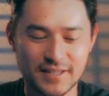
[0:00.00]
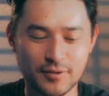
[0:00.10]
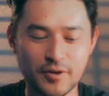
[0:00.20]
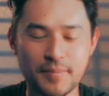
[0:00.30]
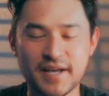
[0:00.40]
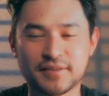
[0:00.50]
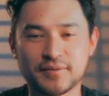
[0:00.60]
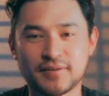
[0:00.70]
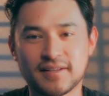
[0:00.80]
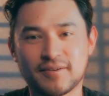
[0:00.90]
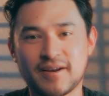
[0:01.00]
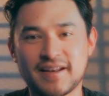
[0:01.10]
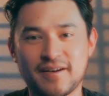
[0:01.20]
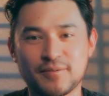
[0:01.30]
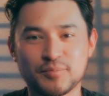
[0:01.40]
you go back through and like right
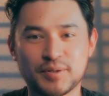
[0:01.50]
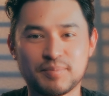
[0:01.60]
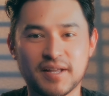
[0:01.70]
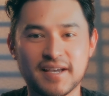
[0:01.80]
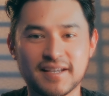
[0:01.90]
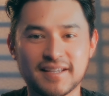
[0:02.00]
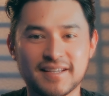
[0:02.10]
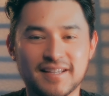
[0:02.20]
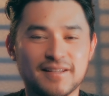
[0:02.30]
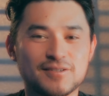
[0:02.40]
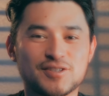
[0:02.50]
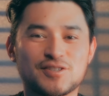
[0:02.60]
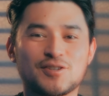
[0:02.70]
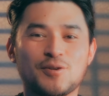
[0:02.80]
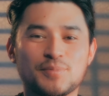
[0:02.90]
now I'm replaying it, and there's
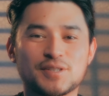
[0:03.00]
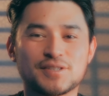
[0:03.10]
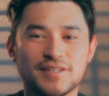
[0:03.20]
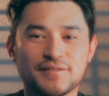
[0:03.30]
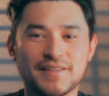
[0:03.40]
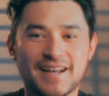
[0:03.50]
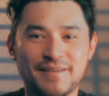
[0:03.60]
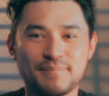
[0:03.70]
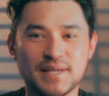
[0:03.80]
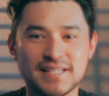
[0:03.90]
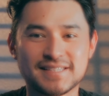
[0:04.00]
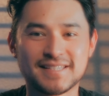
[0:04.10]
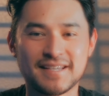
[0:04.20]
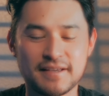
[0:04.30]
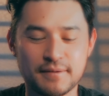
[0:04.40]
so much stuff that I missed,
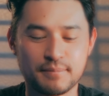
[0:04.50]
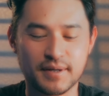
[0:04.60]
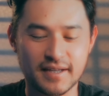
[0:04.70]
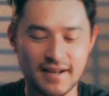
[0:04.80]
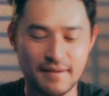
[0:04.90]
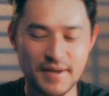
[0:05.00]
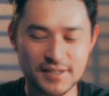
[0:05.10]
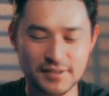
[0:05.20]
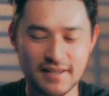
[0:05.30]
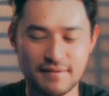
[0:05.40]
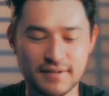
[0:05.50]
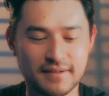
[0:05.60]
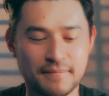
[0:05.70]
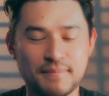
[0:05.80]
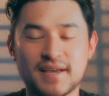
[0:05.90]
but I'm actually having
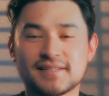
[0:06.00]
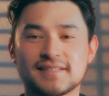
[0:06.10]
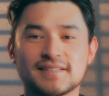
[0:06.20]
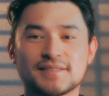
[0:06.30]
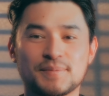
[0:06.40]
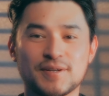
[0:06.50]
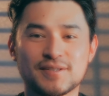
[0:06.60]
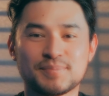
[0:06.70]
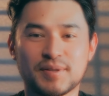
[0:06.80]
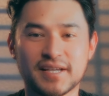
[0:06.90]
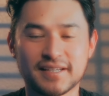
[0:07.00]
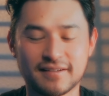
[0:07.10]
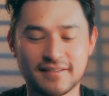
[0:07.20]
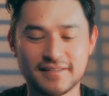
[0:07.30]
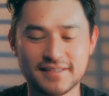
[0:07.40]
an amazing experience playing it
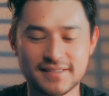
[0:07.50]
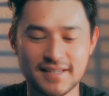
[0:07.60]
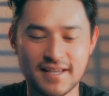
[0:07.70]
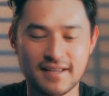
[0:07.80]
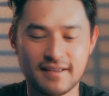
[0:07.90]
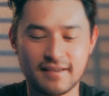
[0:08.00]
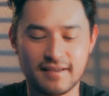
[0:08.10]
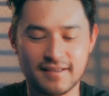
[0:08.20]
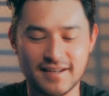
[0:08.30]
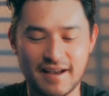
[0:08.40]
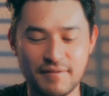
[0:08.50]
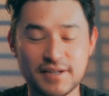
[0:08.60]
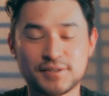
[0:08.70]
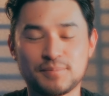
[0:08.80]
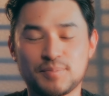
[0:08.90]
on this. And I've
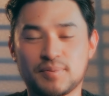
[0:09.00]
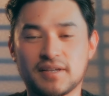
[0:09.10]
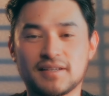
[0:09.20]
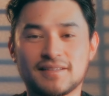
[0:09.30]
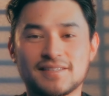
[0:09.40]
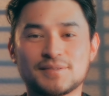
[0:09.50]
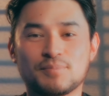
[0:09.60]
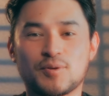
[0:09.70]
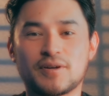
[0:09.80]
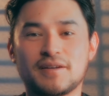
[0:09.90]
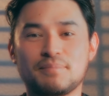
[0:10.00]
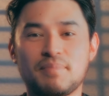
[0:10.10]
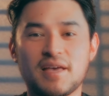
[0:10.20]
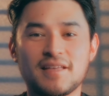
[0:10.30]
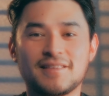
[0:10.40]
actually been playing this more in
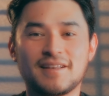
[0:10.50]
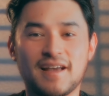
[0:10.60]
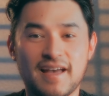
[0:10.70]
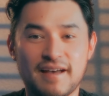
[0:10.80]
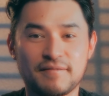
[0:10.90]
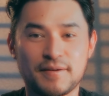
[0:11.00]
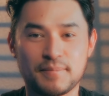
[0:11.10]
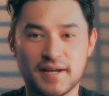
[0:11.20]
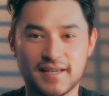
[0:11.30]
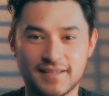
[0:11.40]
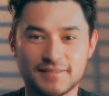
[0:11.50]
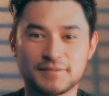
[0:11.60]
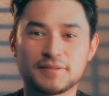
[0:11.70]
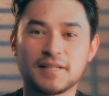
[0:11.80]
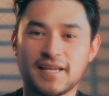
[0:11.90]
bed than I have at my
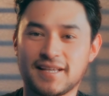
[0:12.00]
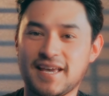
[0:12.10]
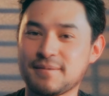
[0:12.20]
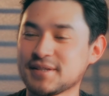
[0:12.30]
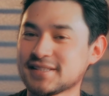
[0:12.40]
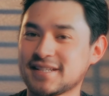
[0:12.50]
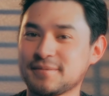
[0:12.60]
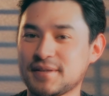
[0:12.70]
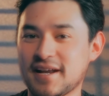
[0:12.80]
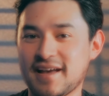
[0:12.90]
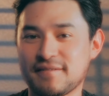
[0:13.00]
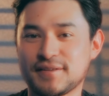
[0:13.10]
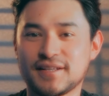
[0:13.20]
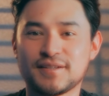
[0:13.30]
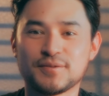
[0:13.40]
like gaming setup that I have
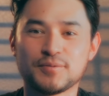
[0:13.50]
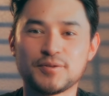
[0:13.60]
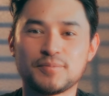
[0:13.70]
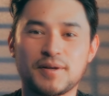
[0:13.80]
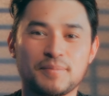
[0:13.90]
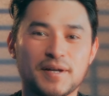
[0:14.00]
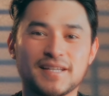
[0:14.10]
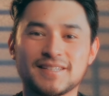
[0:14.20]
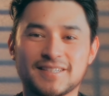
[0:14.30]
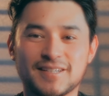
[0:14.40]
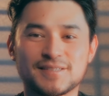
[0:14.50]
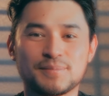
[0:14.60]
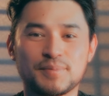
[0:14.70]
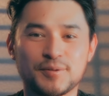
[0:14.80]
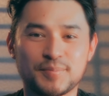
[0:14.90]
in the other room on my
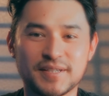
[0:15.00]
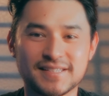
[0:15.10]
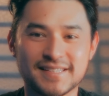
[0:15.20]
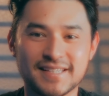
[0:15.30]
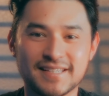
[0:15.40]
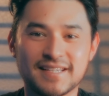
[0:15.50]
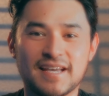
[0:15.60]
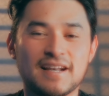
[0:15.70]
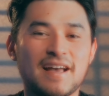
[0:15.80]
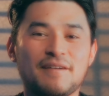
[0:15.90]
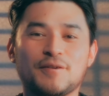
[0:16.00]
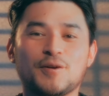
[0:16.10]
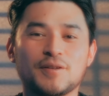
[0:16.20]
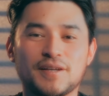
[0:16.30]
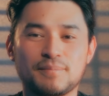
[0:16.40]
custom built PC, and I have an
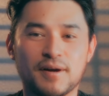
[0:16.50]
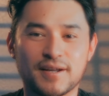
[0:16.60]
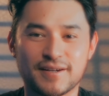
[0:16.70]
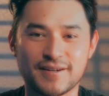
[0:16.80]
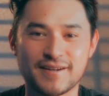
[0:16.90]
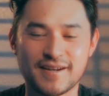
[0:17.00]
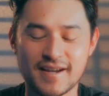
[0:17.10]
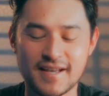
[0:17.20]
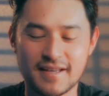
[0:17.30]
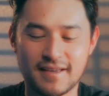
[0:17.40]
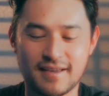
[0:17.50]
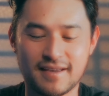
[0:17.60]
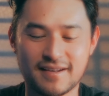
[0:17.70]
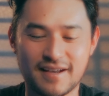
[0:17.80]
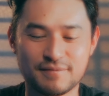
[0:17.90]
OLED monitor.
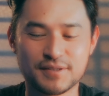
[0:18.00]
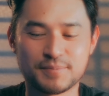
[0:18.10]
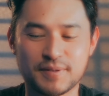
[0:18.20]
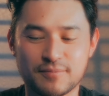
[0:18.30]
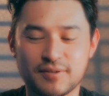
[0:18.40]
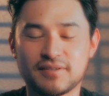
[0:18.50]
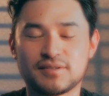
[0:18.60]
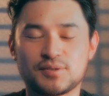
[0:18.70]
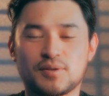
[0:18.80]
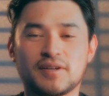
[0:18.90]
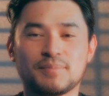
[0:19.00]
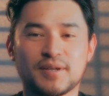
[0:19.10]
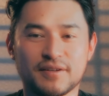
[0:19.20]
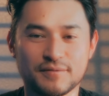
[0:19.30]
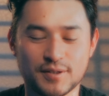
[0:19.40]
And I've just been really enjoying
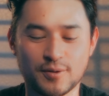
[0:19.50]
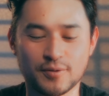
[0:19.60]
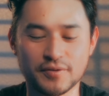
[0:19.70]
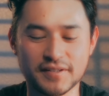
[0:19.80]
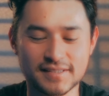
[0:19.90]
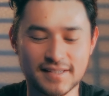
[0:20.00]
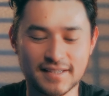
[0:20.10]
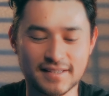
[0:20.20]
being able to hold this like